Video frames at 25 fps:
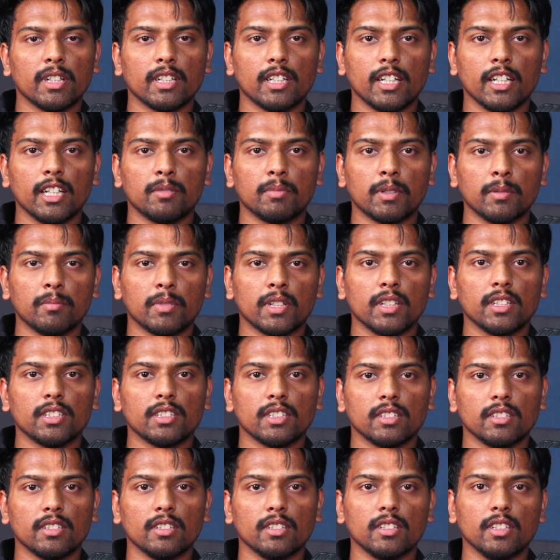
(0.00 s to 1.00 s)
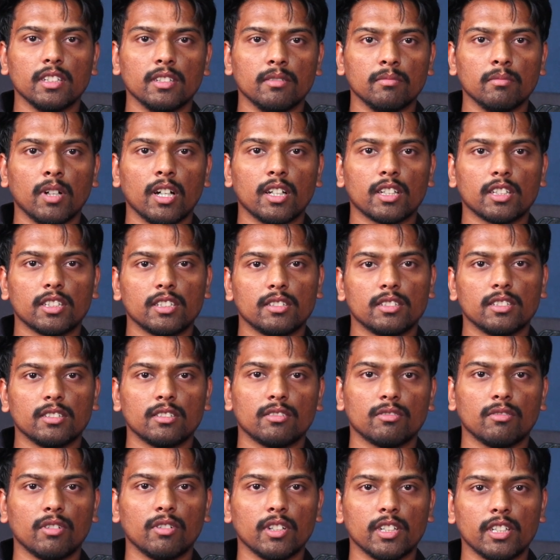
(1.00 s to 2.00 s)
my gate preparation in March
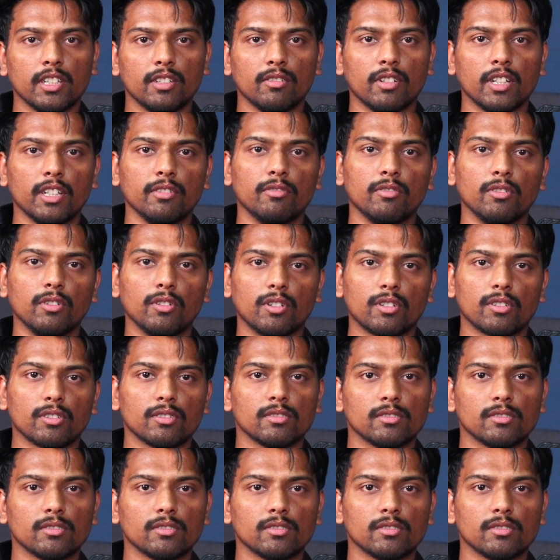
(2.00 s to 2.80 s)
2024.